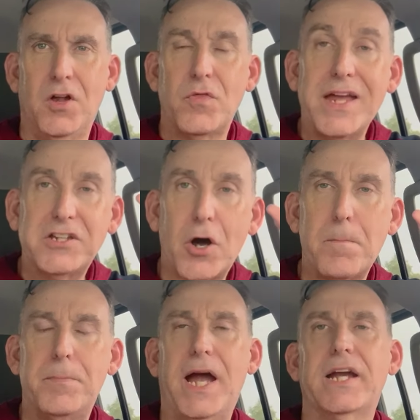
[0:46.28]
They
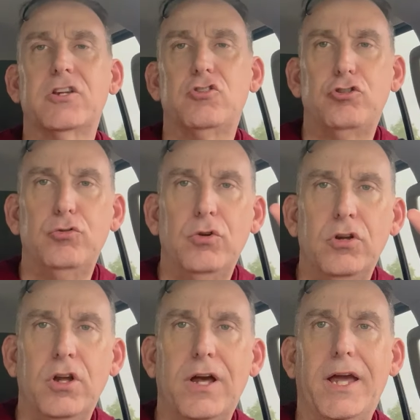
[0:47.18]
come back at you
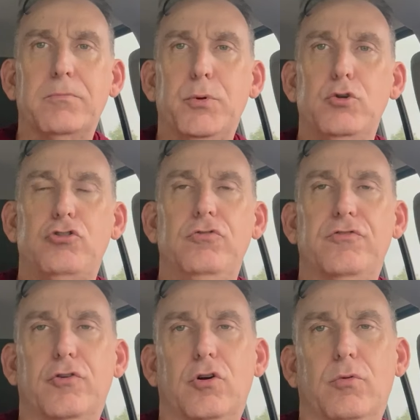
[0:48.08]
and push you
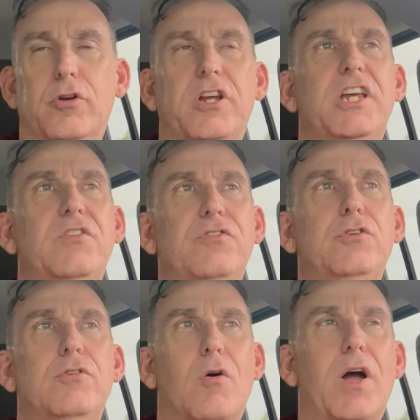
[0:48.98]
forward if
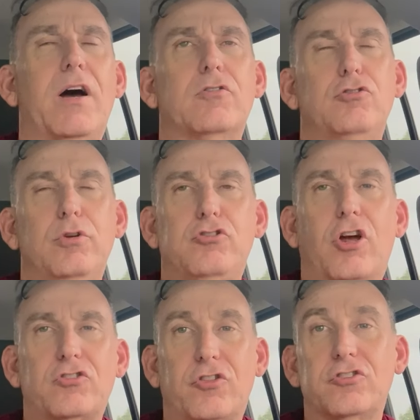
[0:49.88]
you know how to
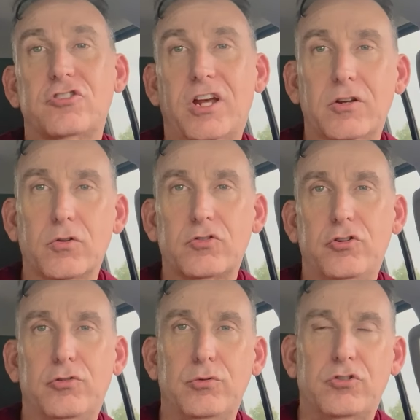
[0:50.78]
adjust the sails to
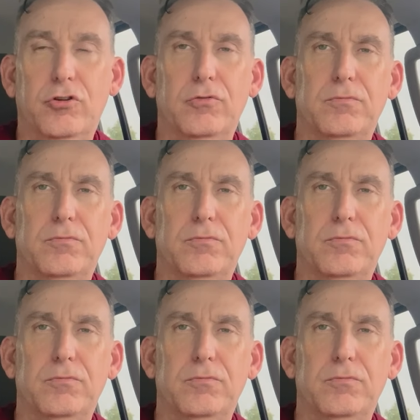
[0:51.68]
do so.